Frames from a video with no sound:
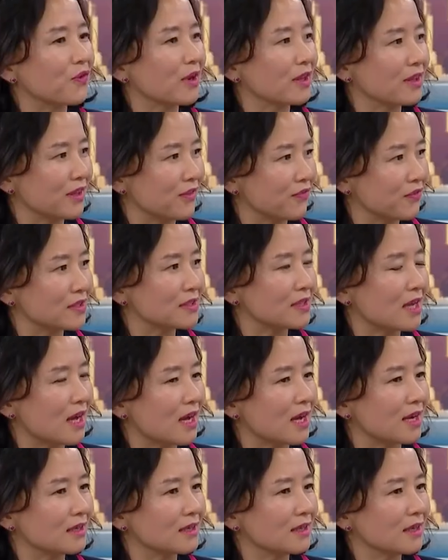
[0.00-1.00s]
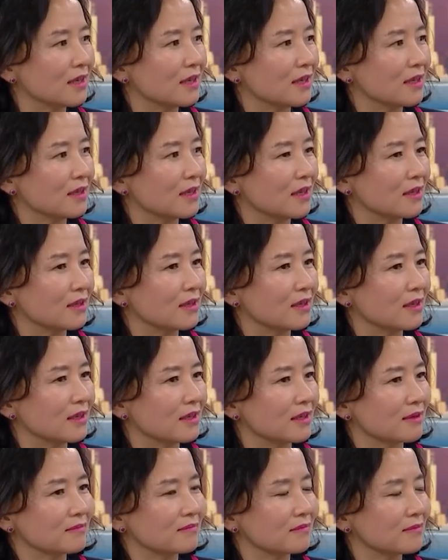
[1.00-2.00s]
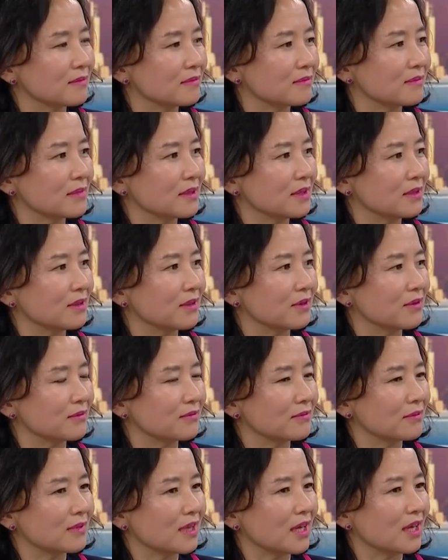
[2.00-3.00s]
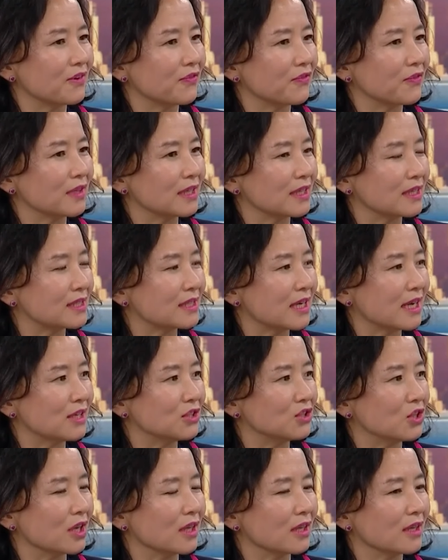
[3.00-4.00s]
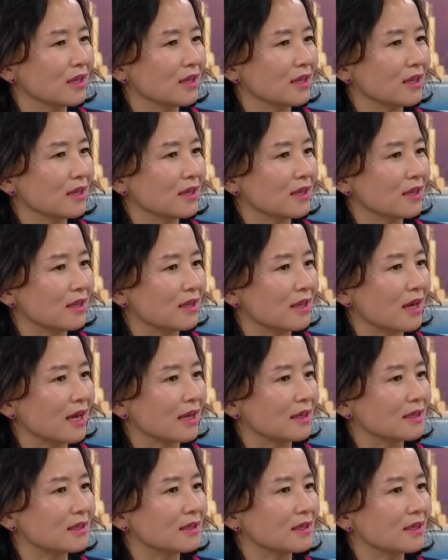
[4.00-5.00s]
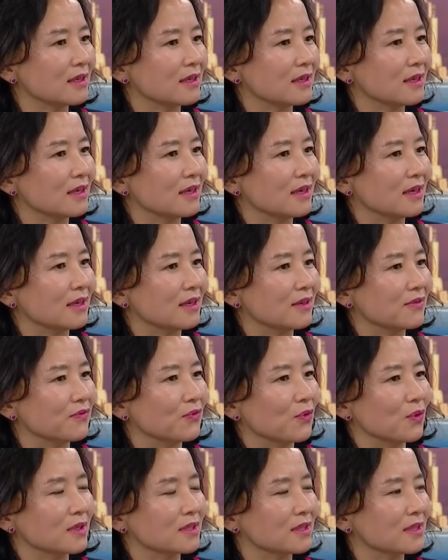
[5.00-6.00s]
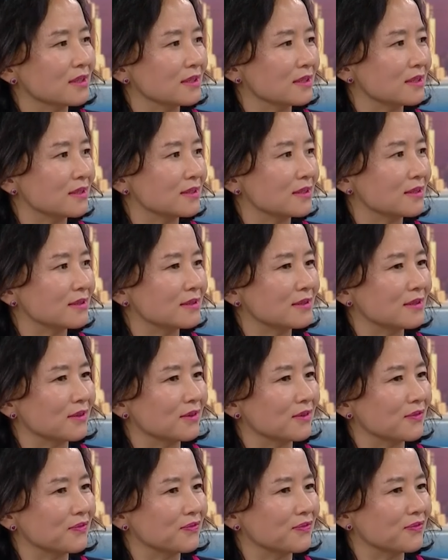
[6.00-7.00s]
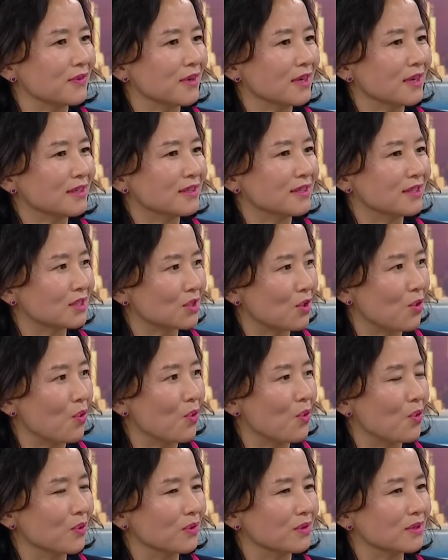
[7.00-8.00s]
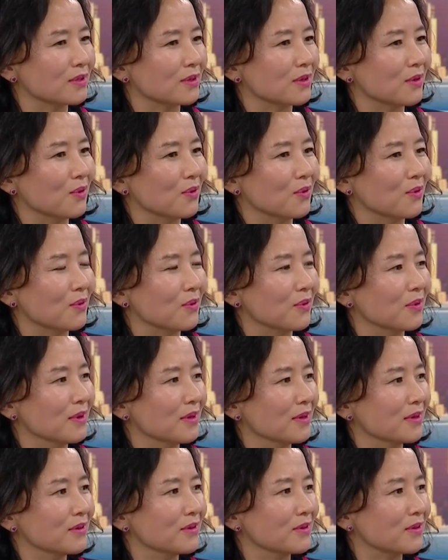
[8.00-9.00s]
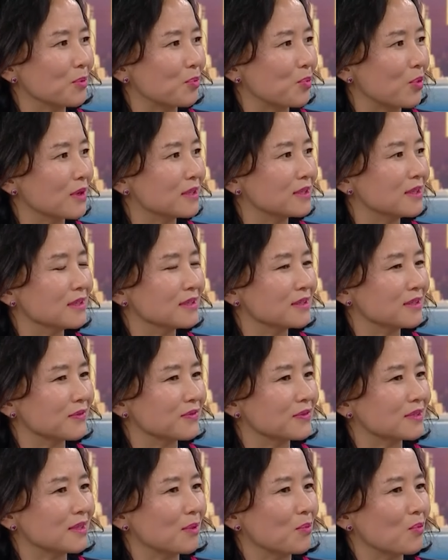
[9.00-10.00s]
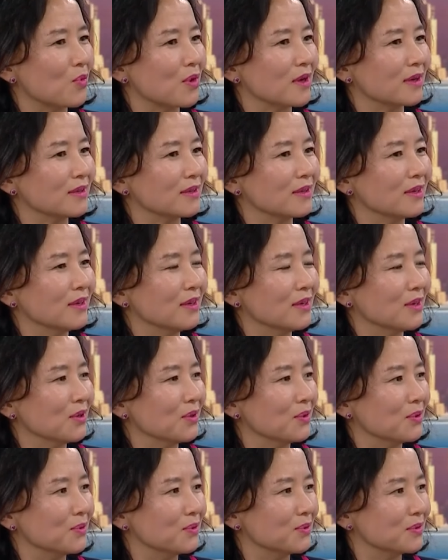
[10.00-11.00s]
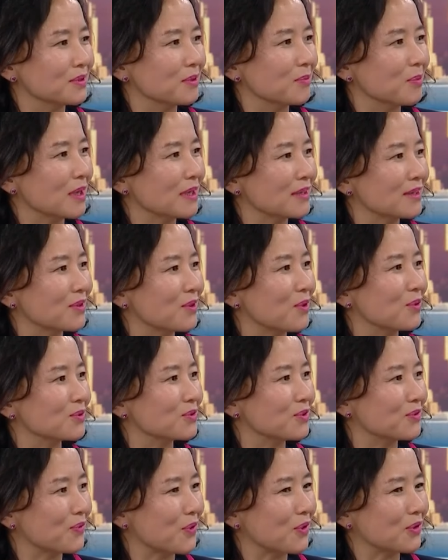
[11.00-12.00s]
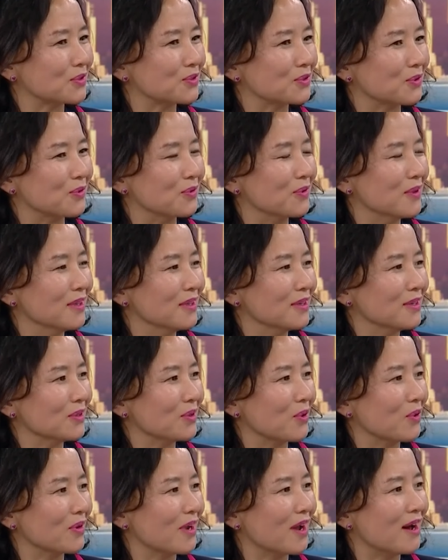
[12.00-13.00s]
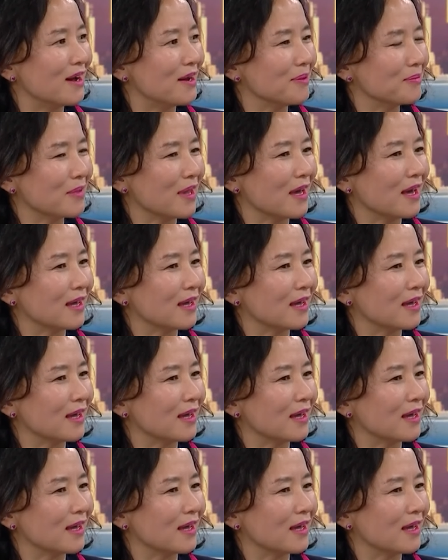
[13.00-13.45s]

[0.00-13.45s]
friendly facade that they're, you know, carefully staging, that voices of discord or, you know, the presence of someone who's a bit controversial not harm